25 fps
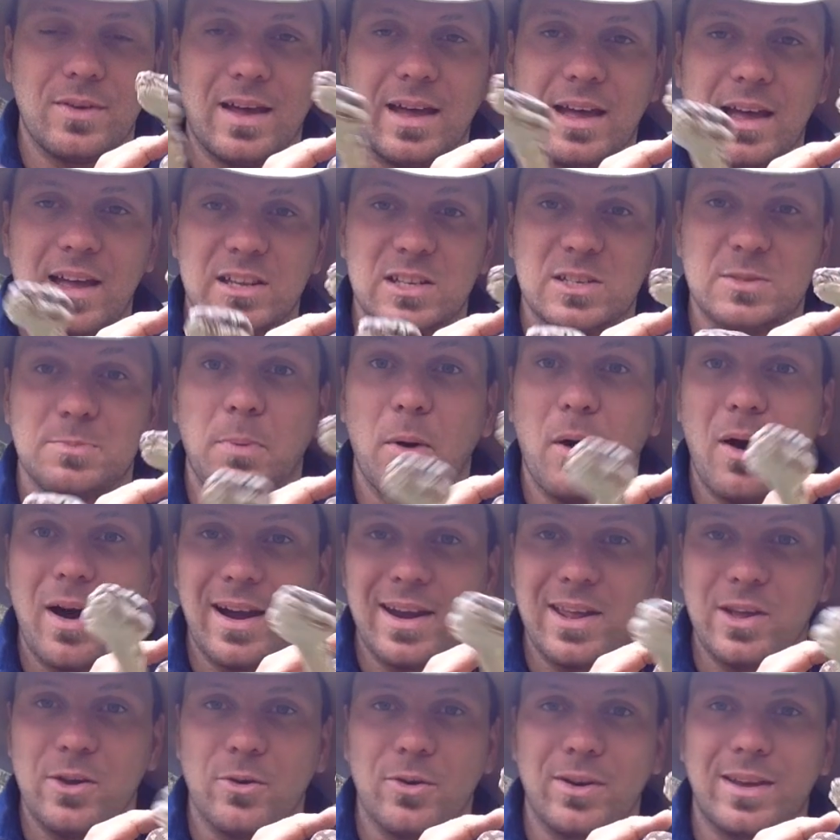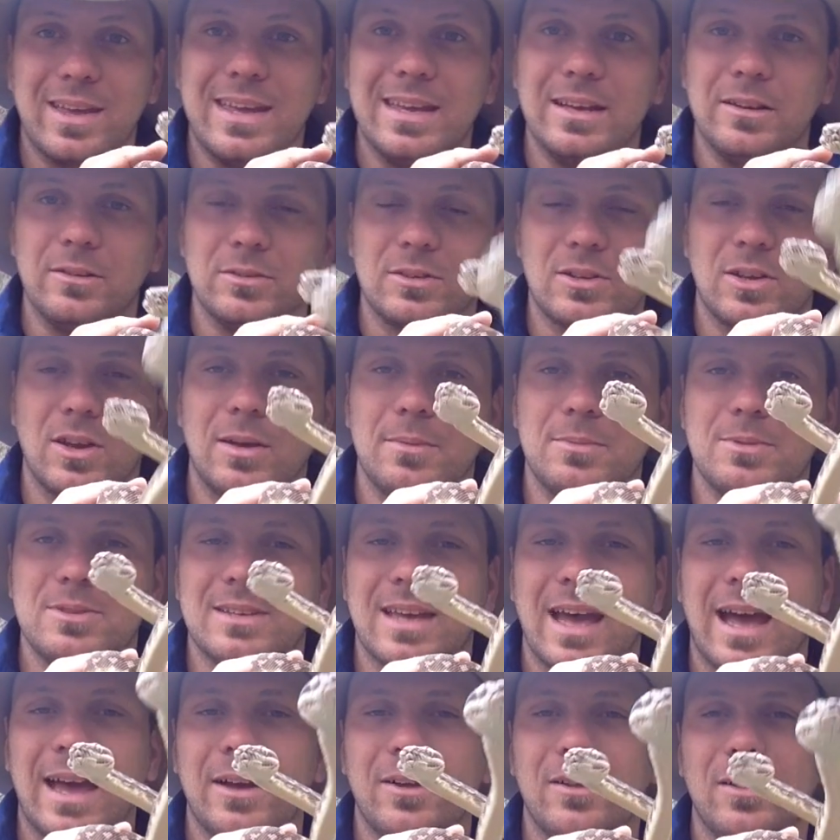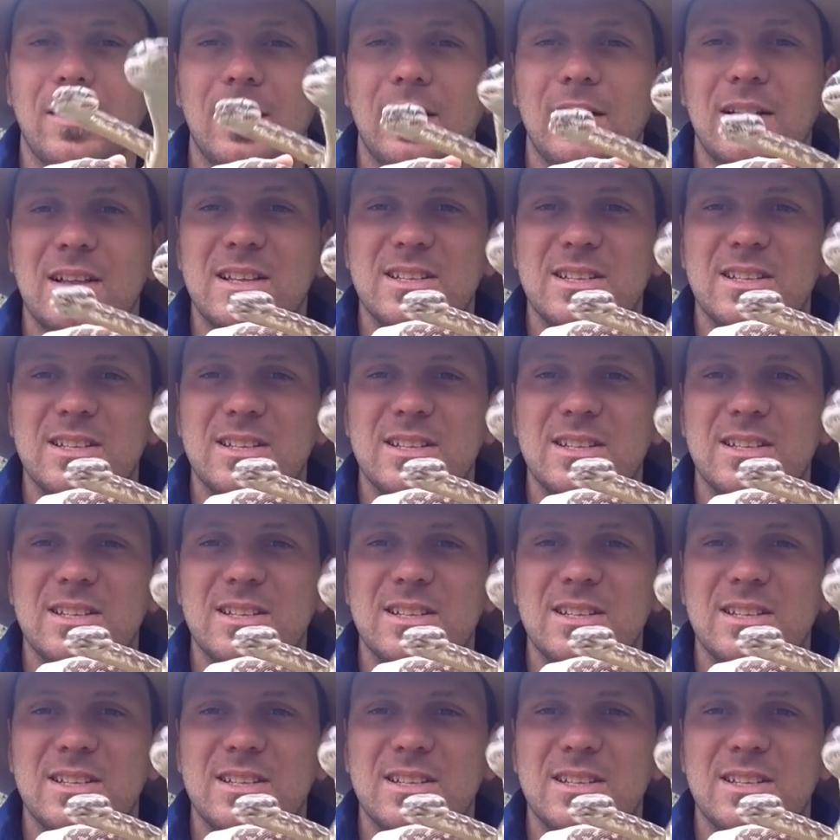a spiny or a keel type scale,